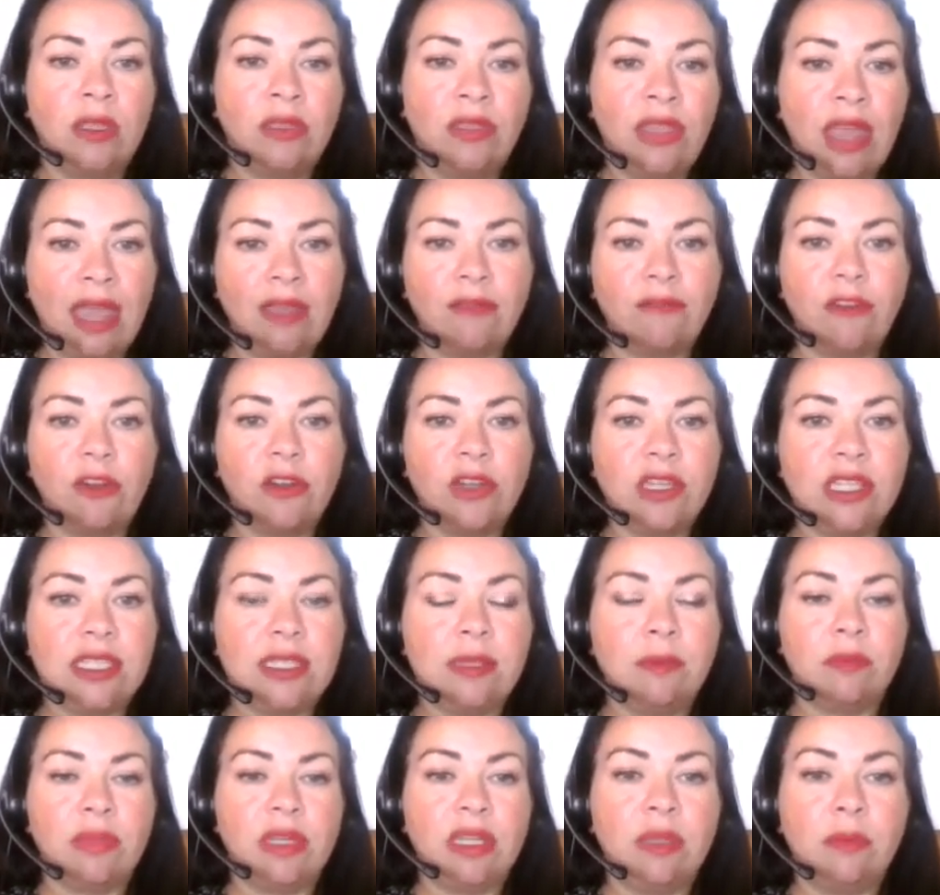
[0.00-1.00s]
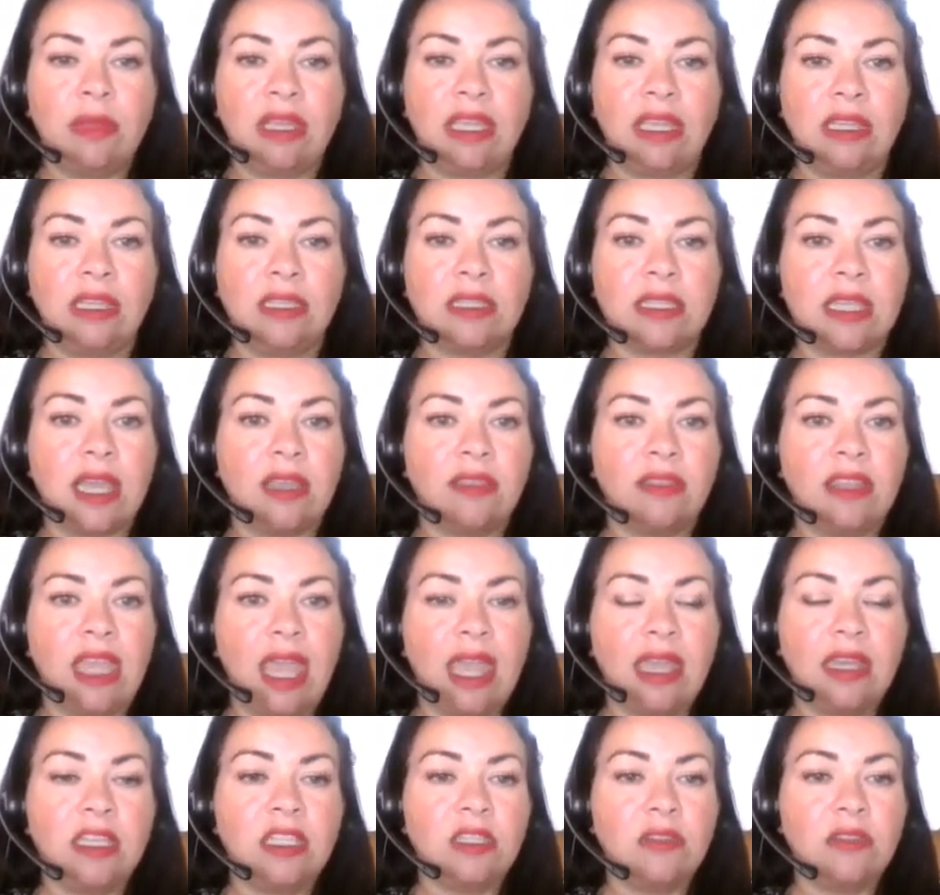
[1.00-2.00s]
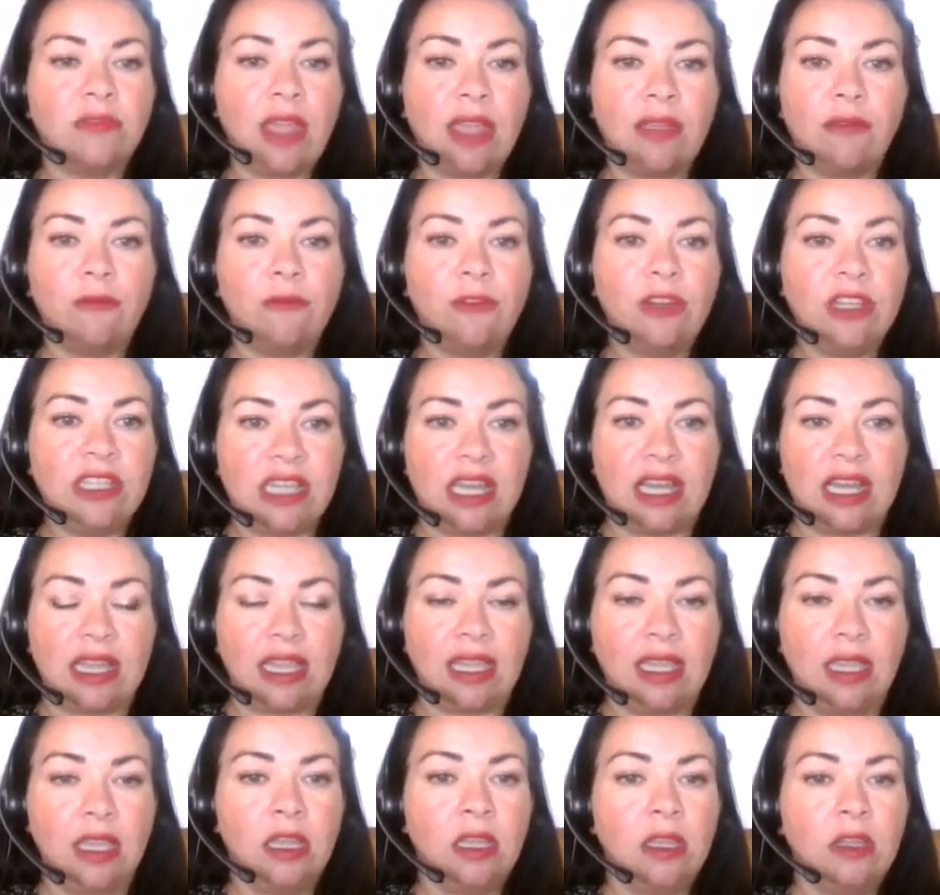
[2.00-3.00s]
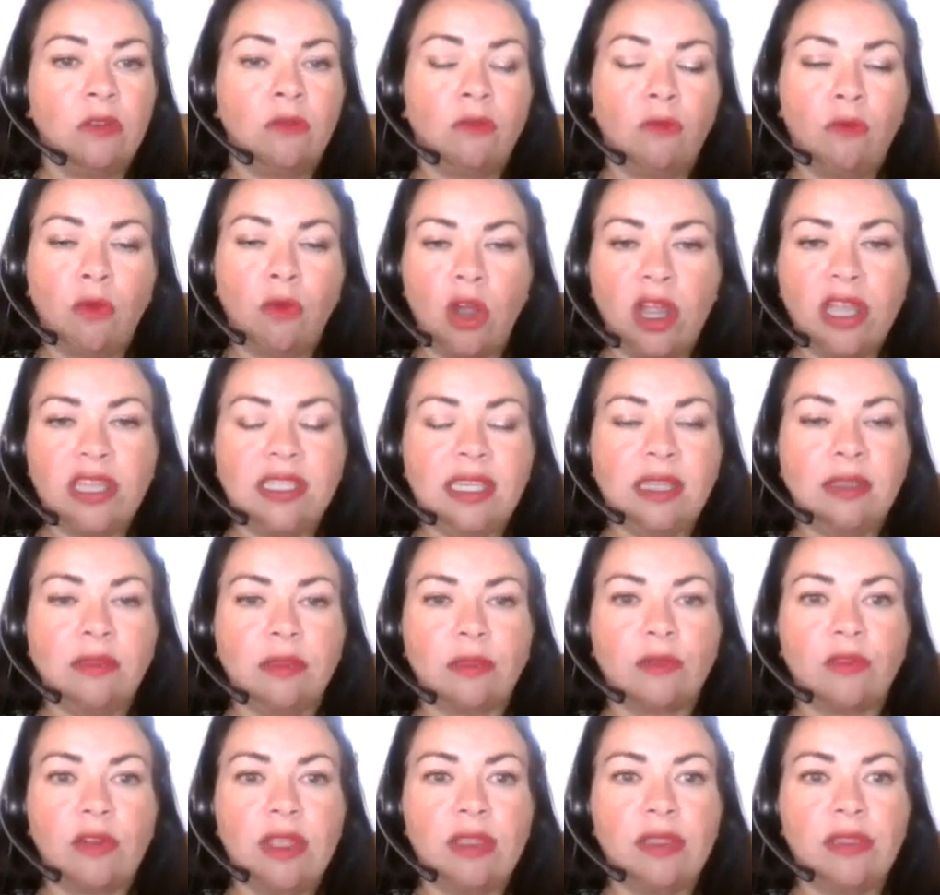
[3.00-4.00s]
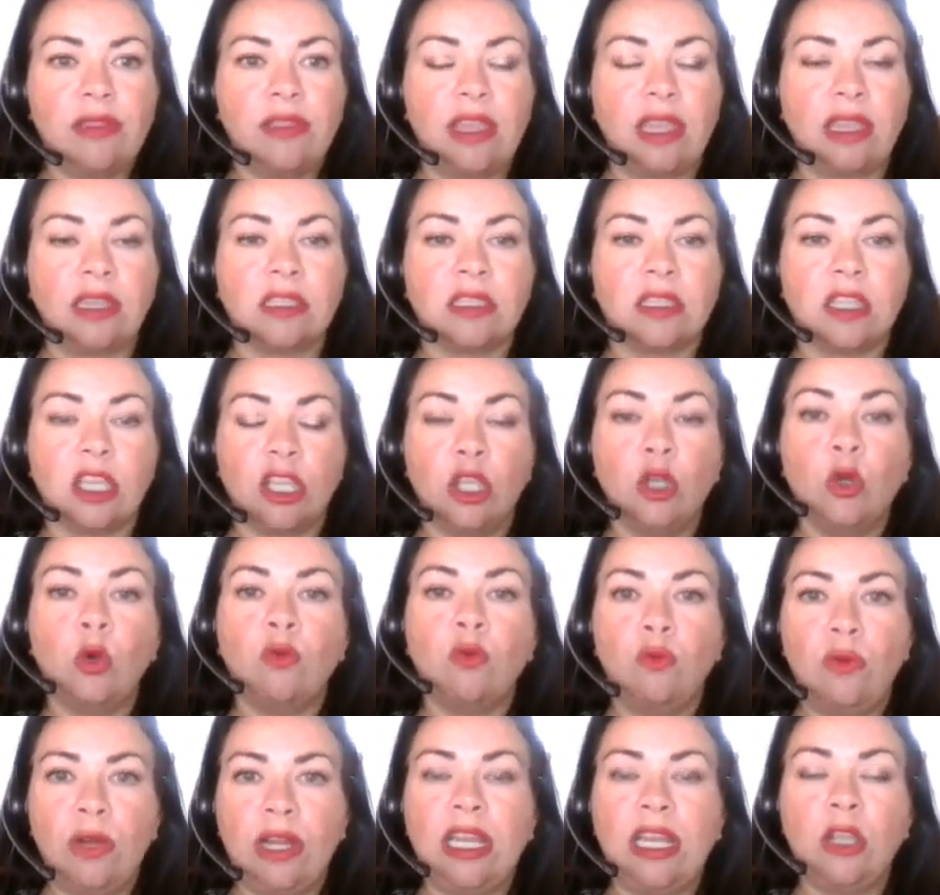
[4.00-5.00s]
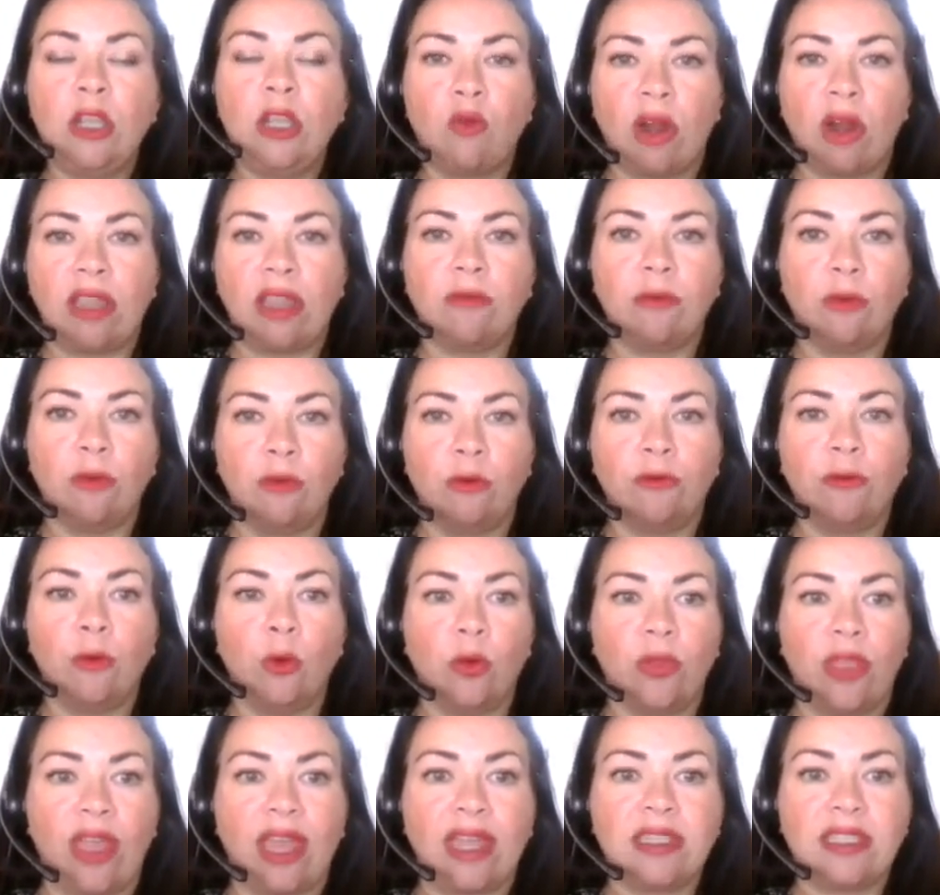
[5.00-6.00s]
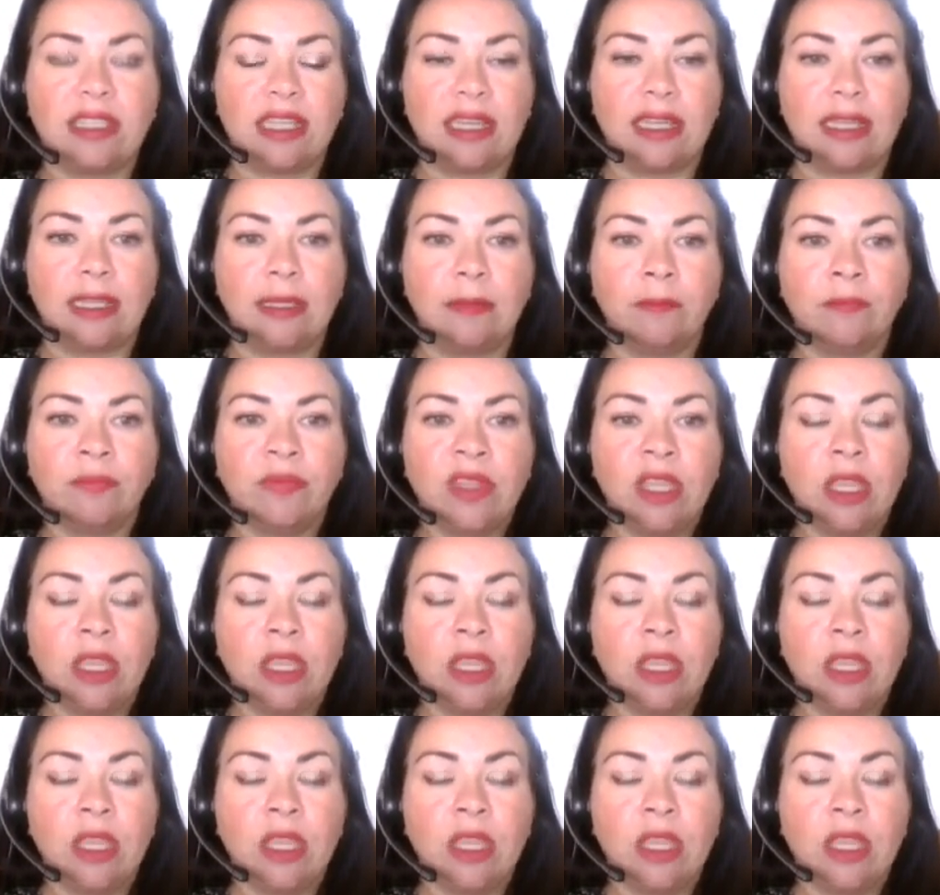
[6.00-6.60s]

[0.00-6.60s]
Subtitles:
That very simply means at the end of every day, write down 3 things that you're really grateful for that day.